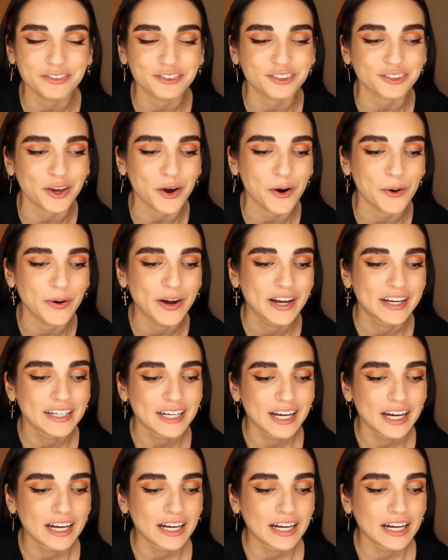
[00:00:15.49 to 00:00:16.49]
So
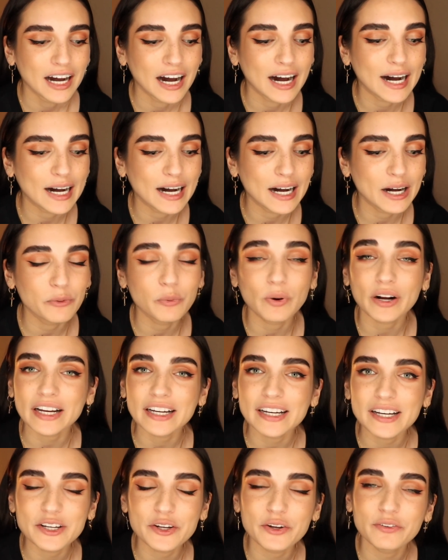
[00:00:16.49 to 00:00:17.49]
we're
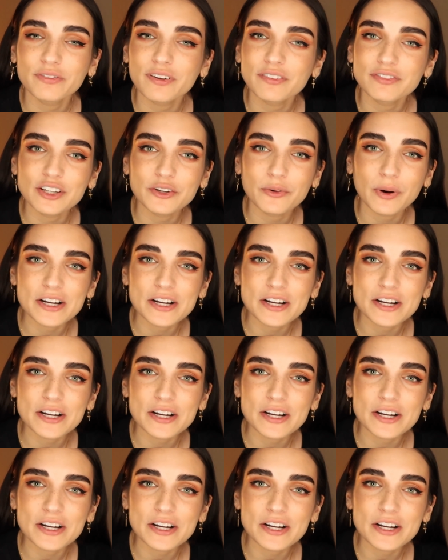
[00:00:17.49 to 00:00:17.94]
gonna do 50